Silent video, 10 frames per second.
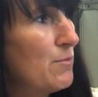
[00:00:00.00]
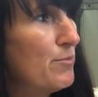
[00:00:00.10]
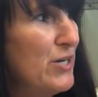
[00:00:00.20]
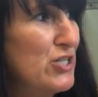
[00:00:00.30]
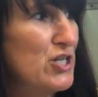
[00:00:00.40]

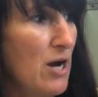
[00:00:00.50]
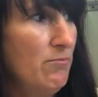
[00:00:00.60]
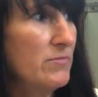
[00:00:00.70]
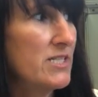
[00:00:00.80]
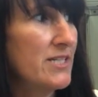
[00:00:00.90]
Bird
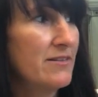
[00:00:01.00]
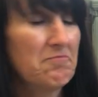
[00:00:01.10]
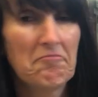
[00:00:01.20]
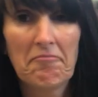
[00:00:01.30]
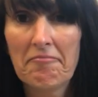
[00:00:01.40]
jumped.
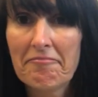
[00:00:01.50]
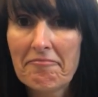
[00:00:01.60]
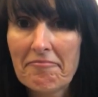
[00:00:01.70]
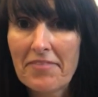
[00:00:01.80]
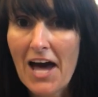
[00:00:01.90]

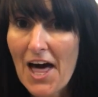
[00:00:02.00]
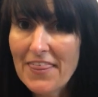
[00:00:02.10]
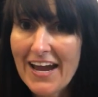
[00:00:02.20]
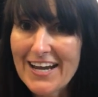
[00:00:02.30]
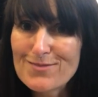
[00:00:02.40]
The
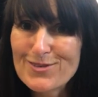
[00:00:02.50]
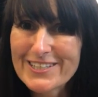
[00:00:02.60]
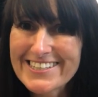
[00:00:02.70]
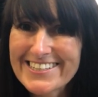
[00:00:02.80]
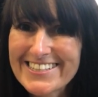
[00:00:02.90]
other
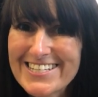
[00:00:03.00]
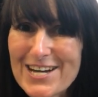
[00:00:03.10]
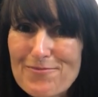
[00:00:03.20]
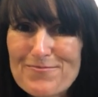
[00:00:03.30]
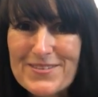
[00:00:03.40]
animals
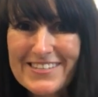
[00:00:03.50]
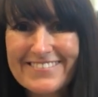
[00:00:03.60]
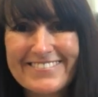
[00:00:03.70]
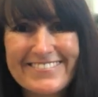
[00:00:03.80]
jumped.